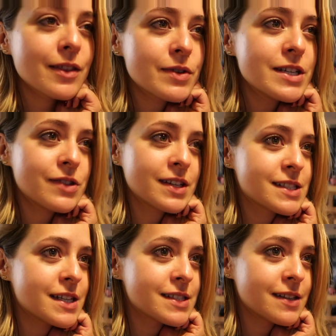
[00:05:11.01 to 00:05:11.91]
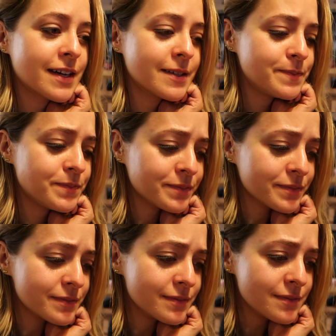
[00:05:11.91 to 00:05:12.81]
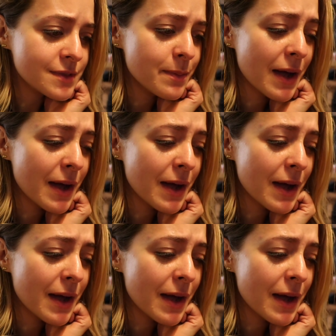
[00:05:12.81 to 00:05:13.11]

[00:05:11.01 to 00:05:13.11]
3 drinks last night.